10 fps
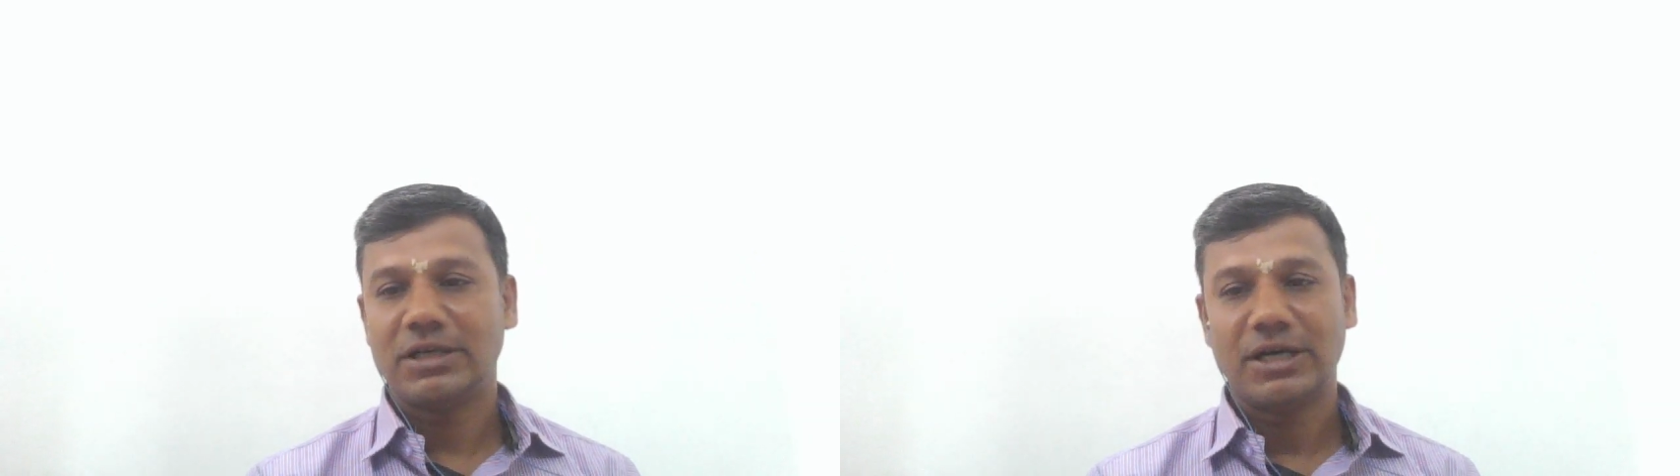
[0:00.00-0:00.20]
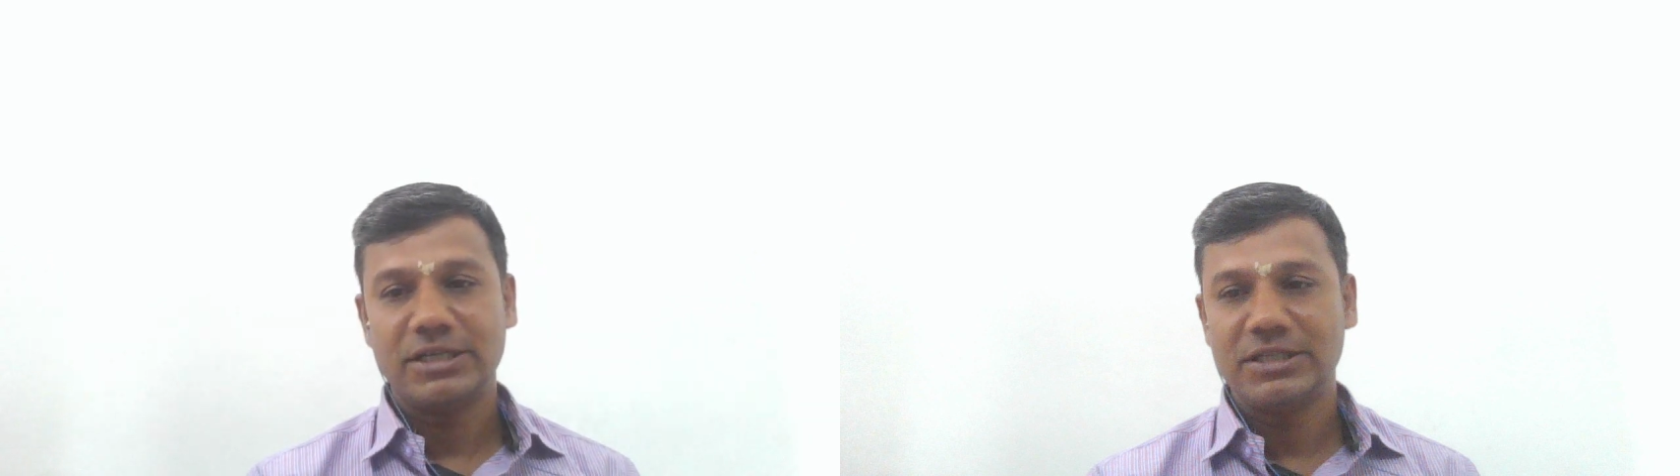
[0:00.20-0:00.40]

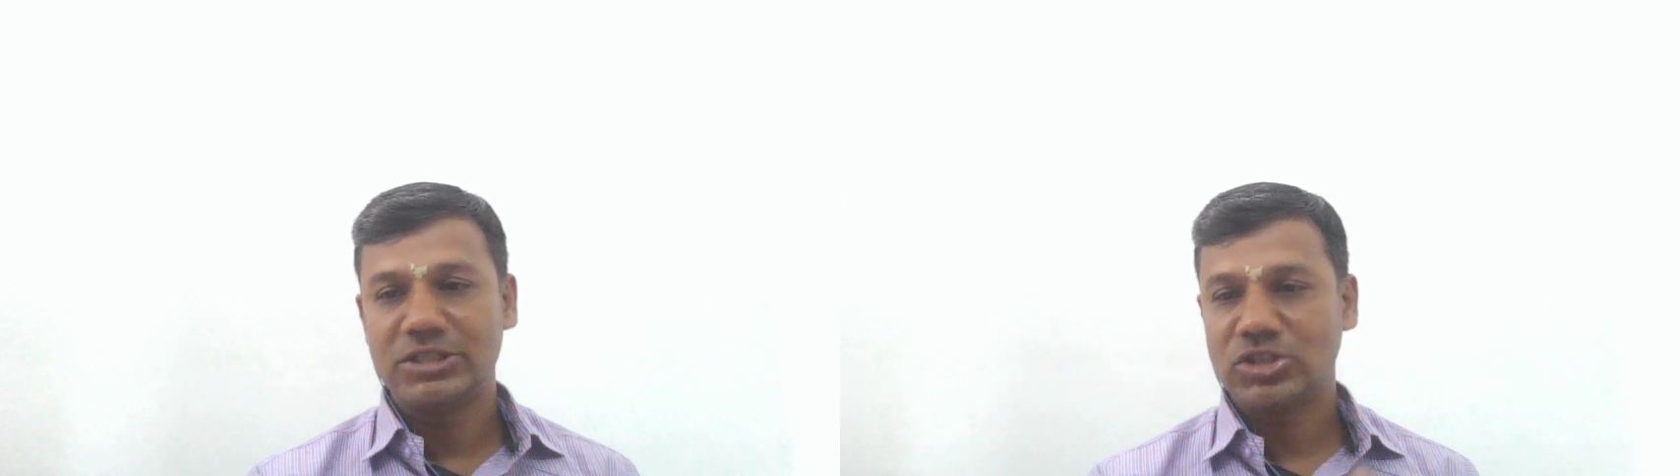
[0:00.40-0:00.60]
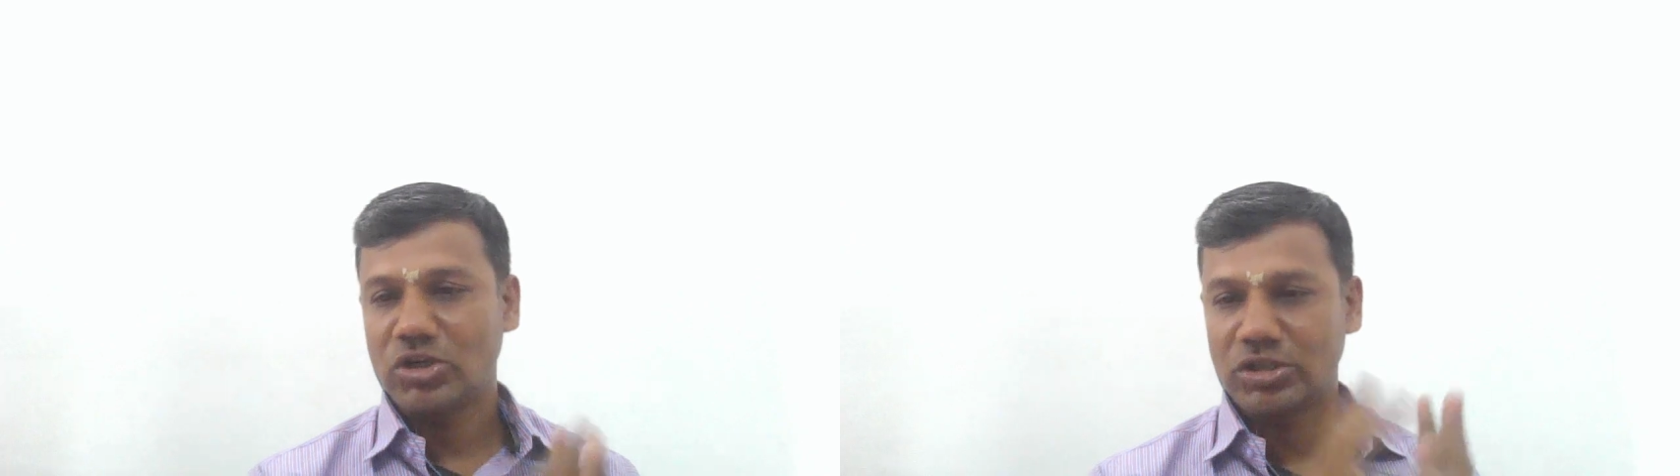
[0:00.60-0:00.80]
idle
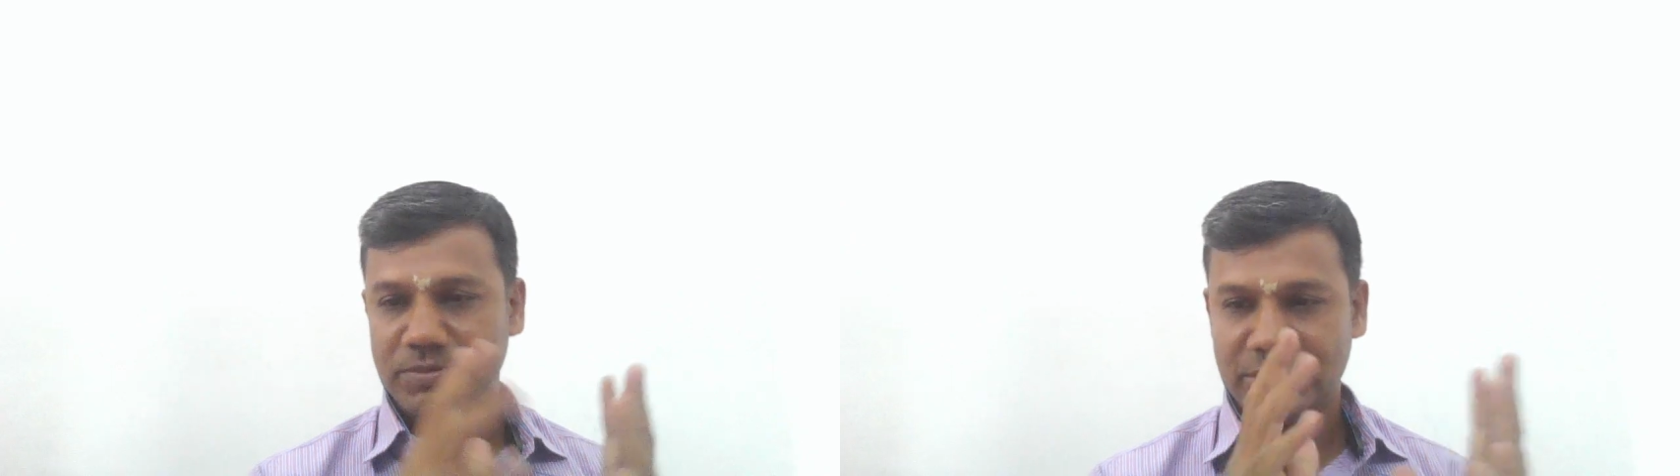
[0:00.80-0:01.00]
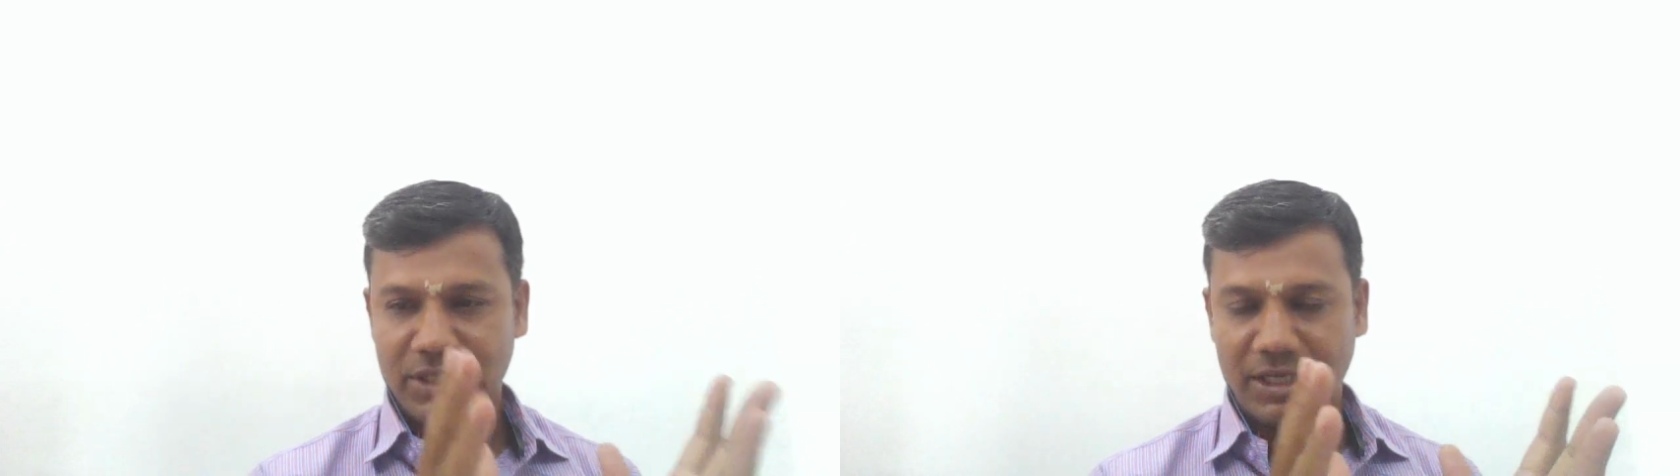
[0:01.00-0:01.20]
torque
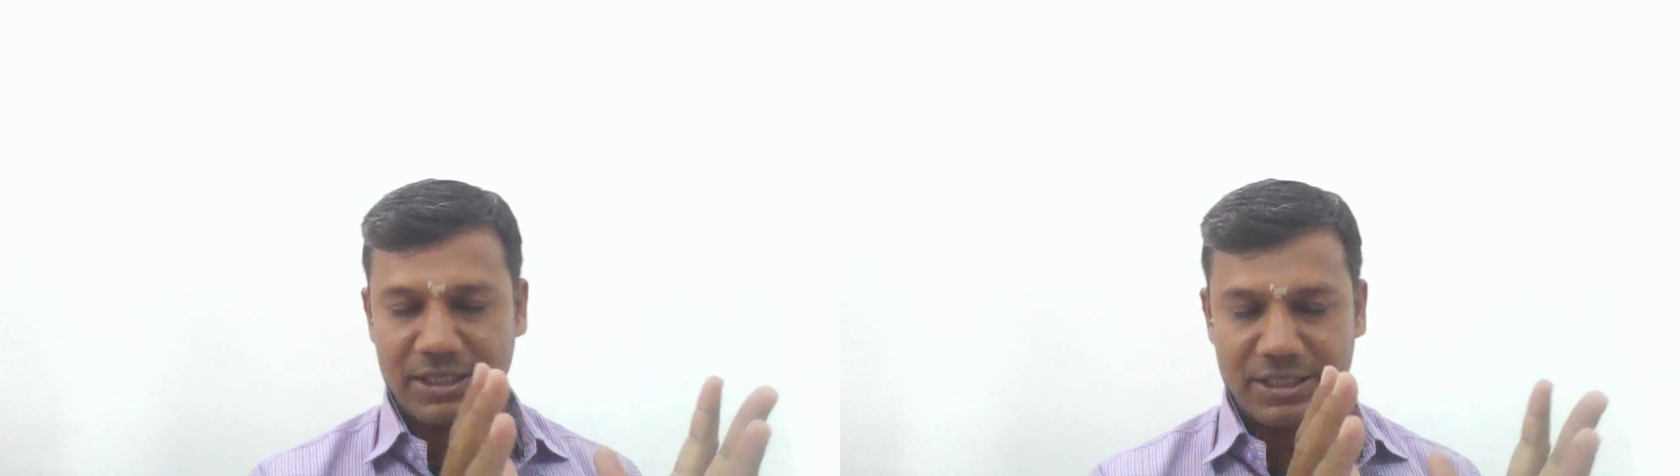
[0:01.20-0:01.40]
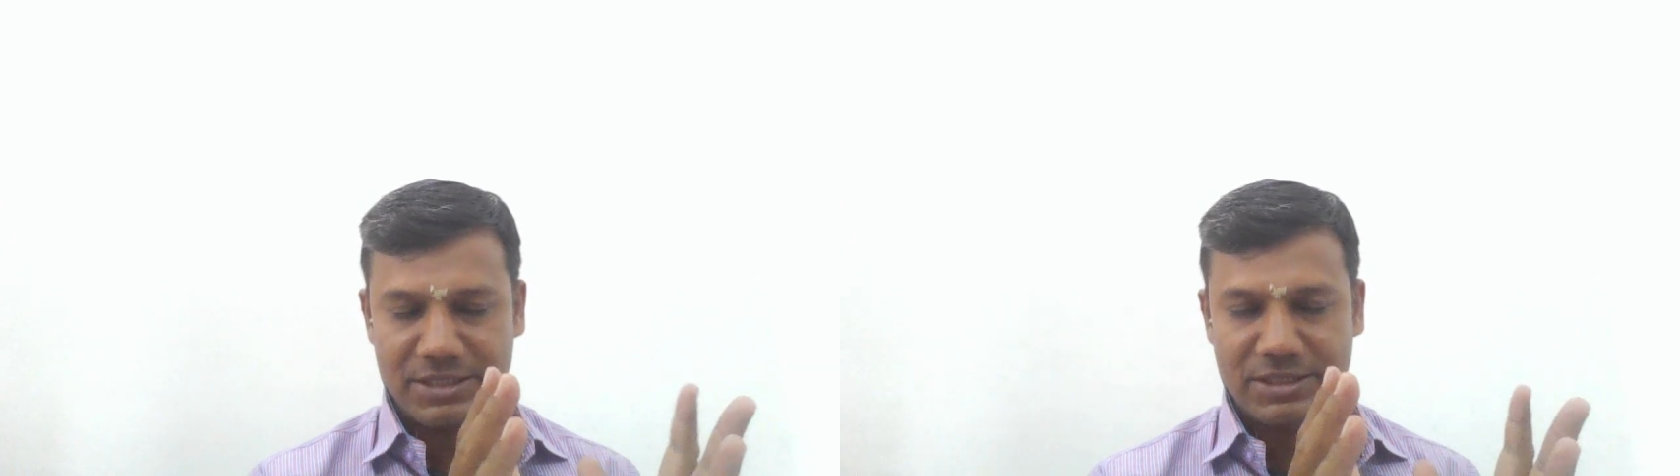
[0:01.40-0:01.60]
speed
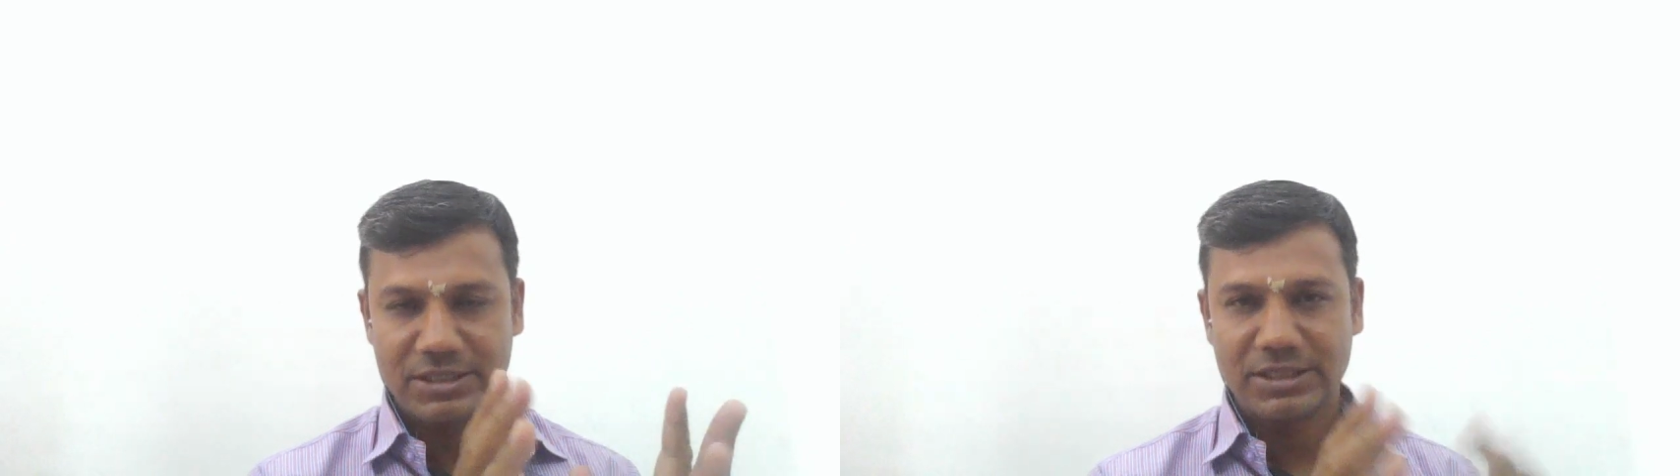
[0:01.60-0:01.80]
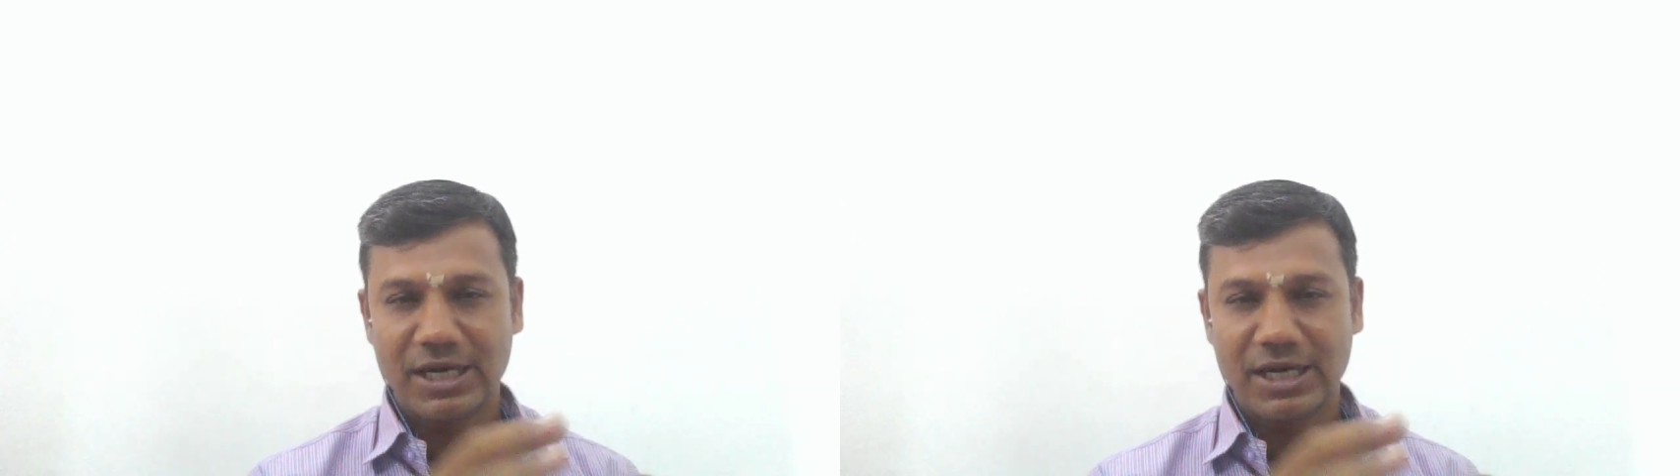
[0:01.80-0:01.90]
characteristic.